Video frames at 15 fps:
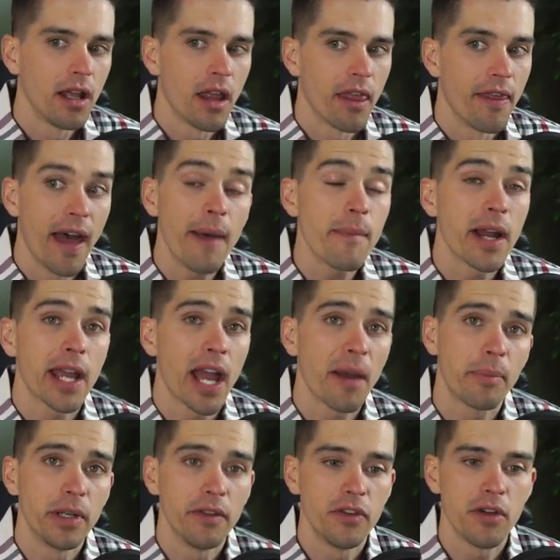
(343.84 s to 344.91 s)
That might
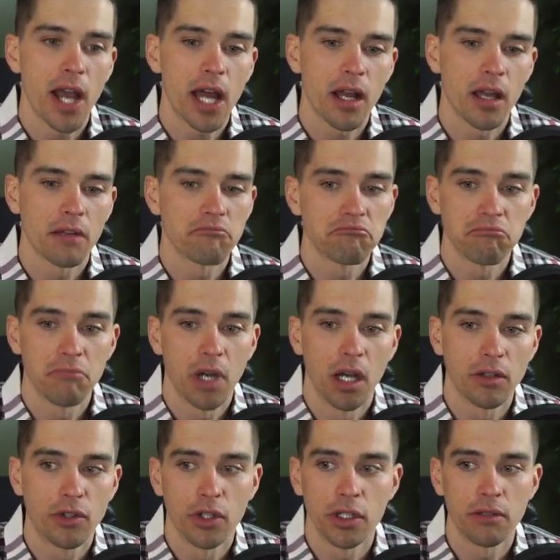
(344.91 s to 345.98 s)
happen if you had
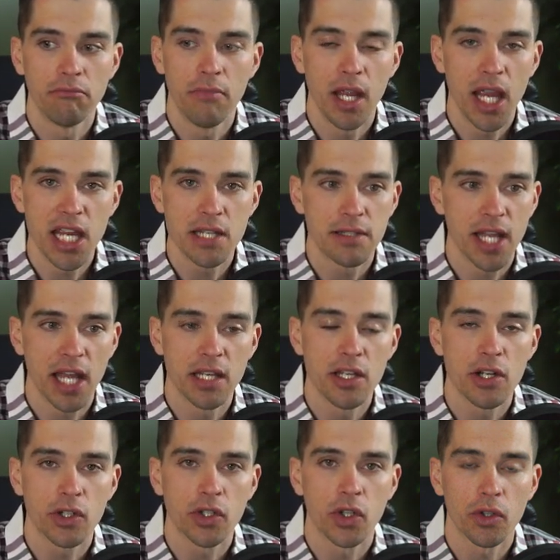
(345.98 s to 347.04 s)
a good 8-10
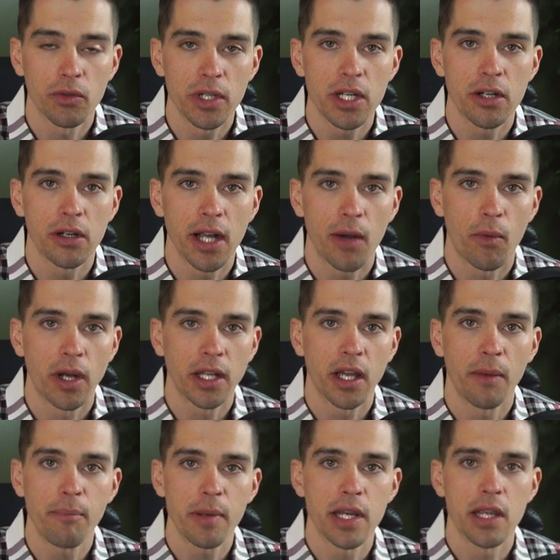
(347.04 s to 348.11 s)
year career at one
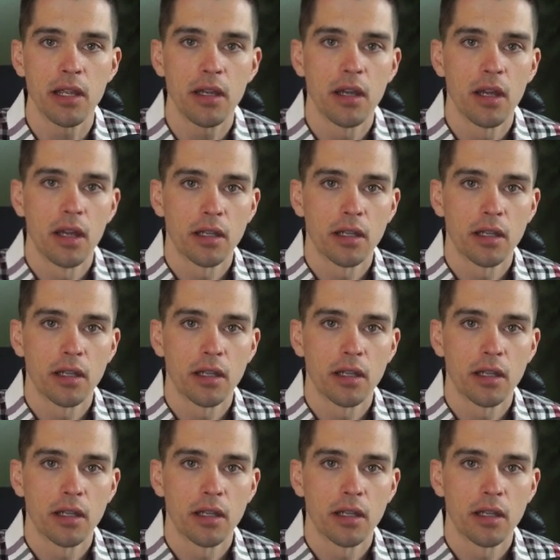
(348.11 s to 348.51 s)
company,